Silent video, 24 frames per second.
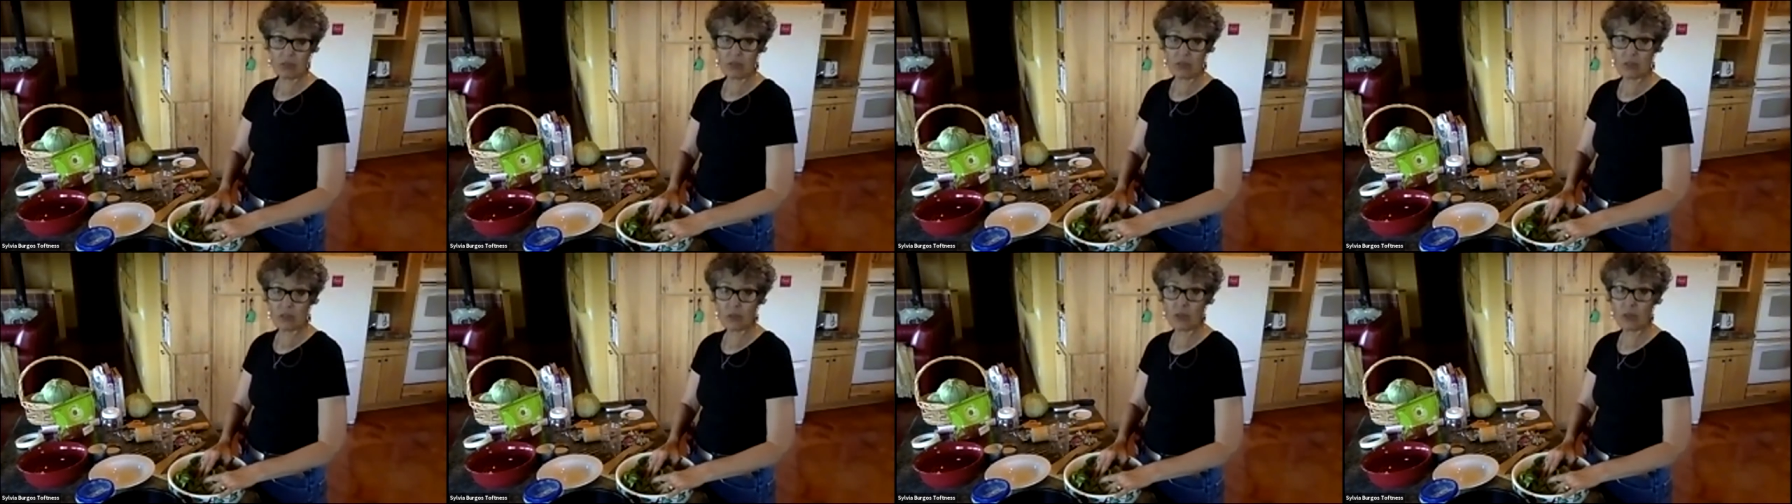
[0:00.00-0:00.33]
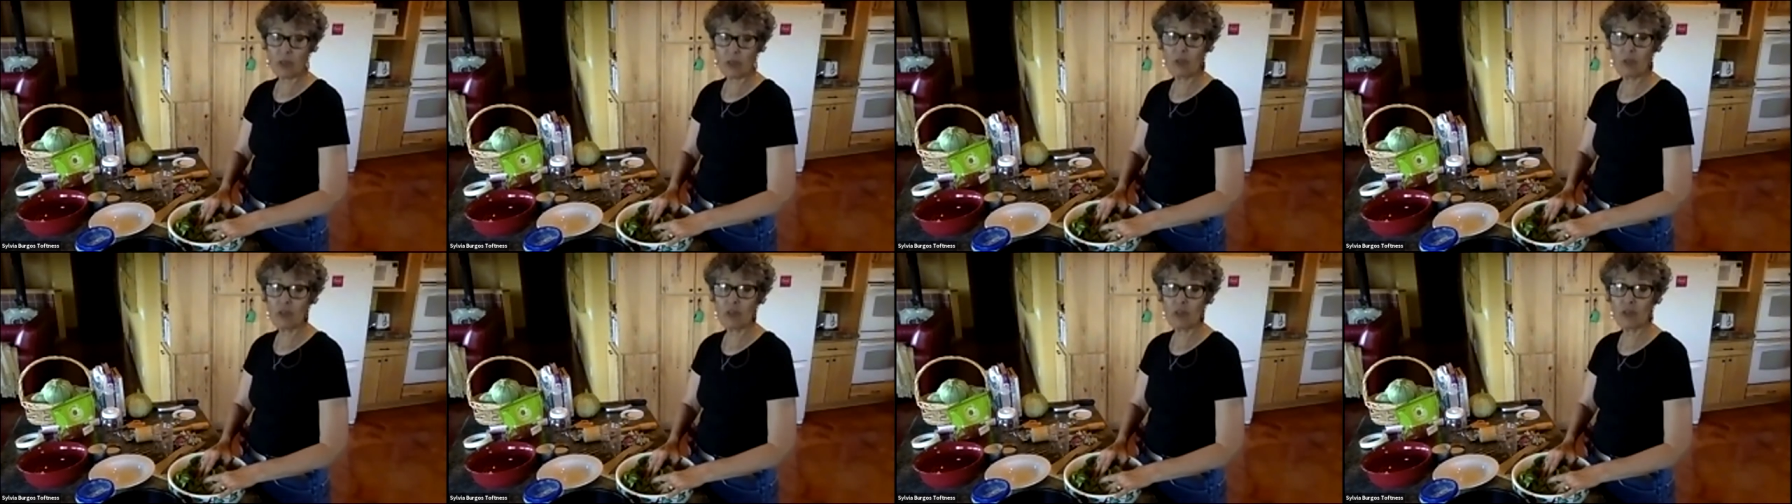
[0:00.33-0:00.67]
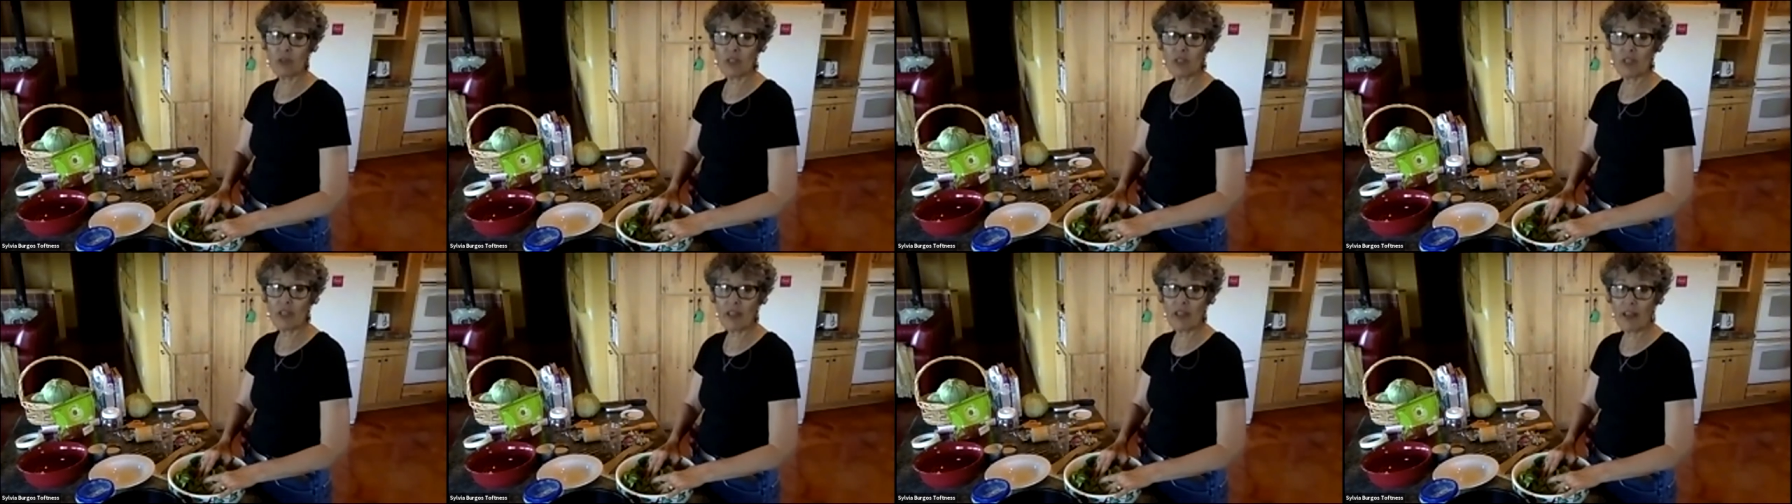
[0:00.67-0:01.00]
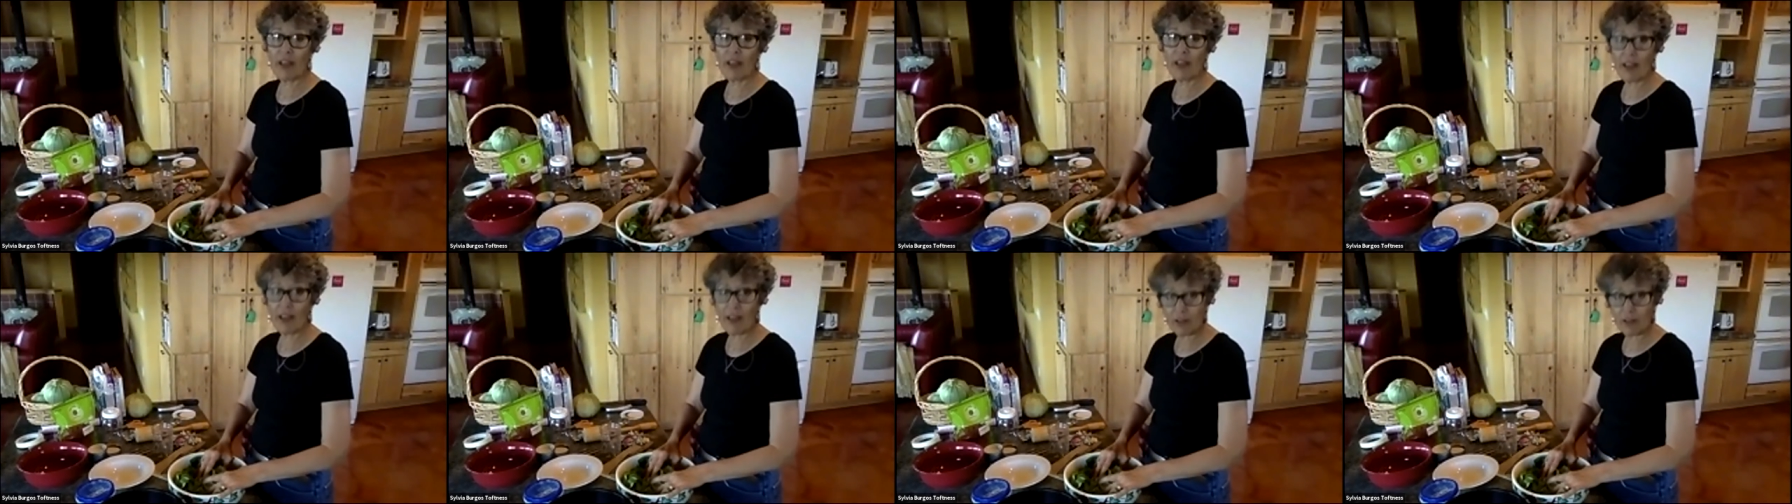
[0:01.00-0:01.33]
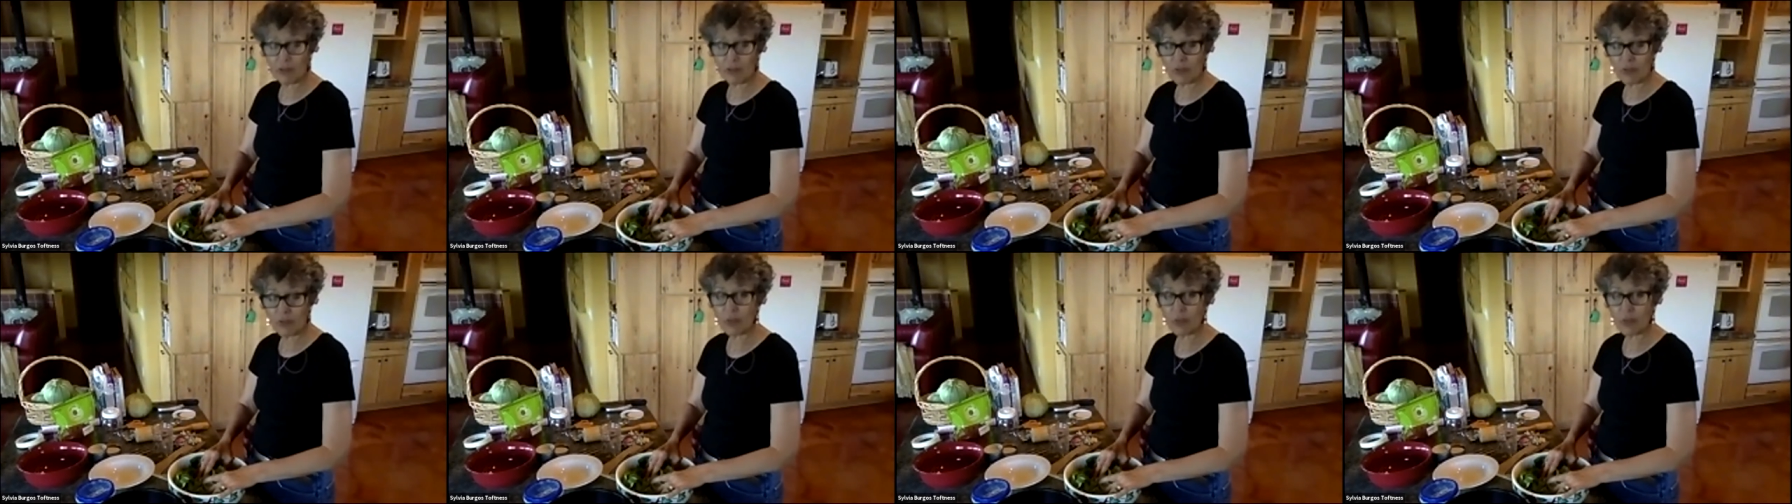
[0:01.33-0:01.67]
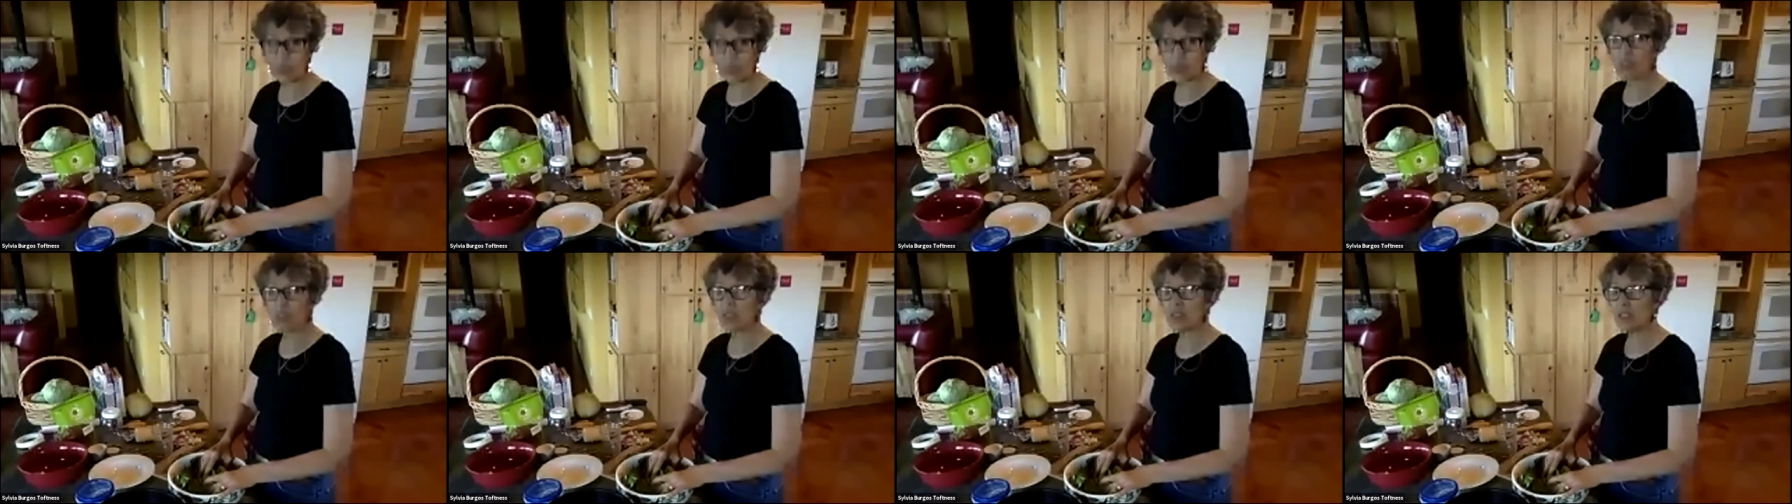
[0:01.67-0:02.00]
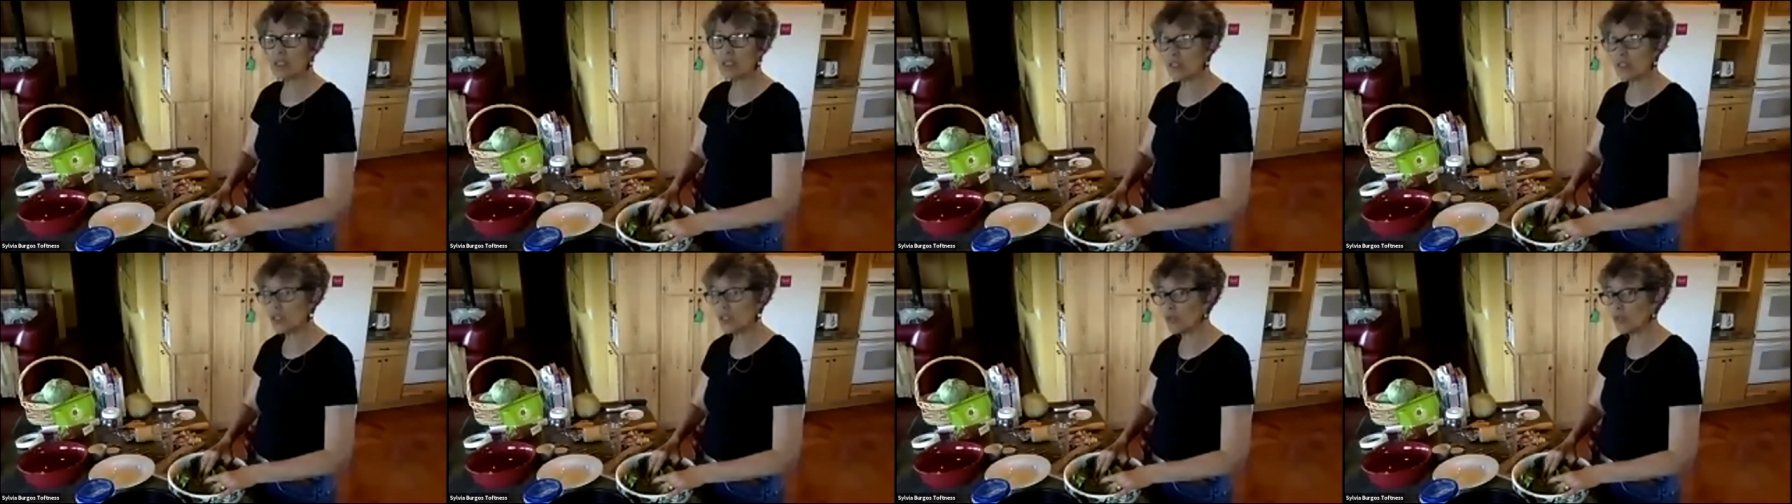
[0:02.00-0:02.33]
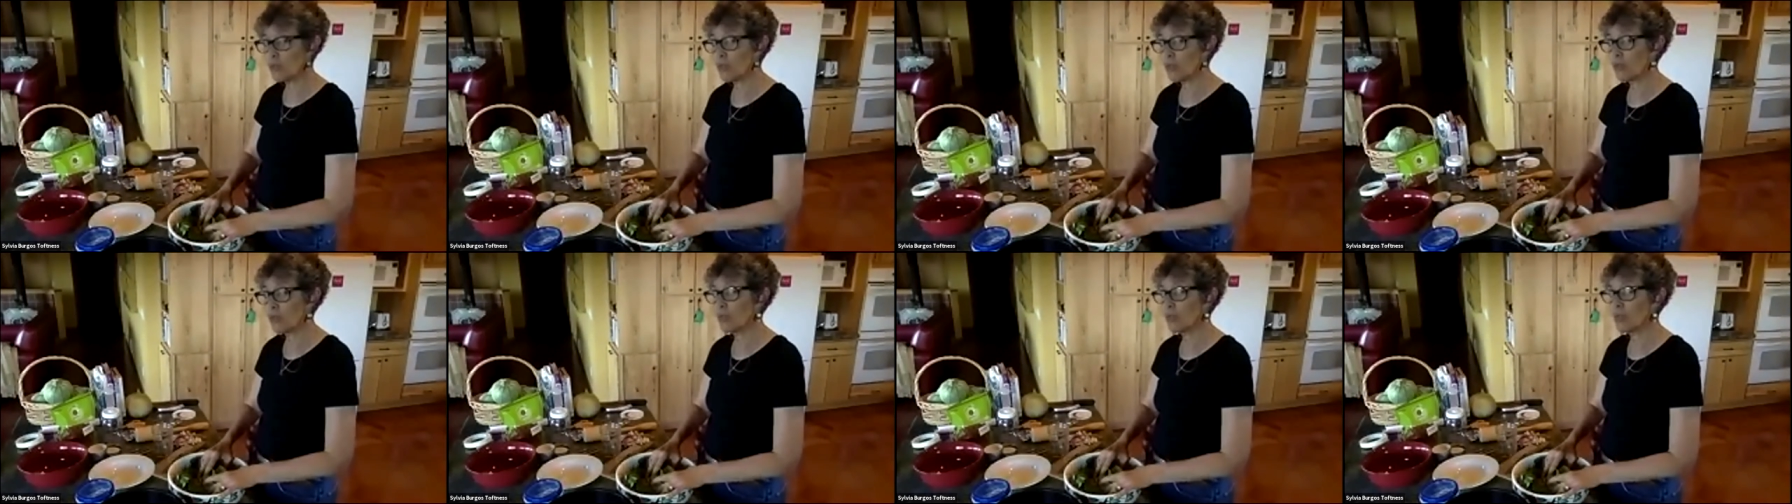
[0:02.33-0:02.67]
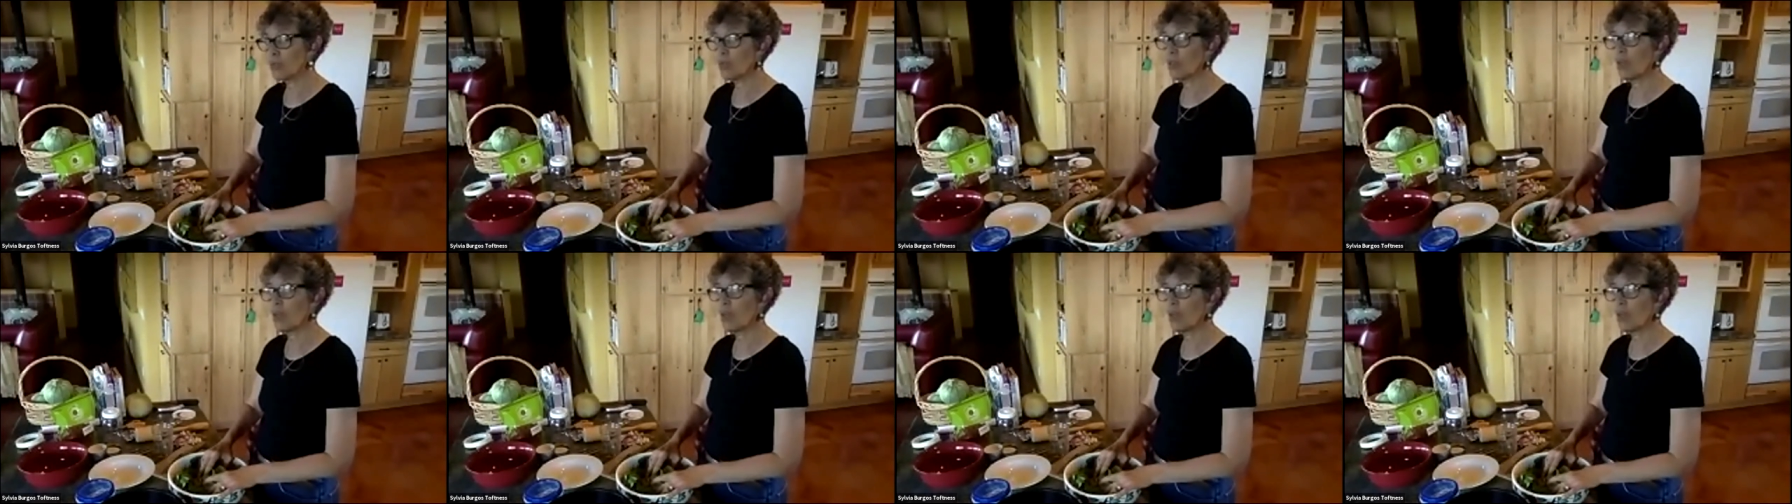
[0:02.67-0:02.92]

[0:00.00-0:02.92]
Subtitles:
So we're going to be using ½ a teaspoon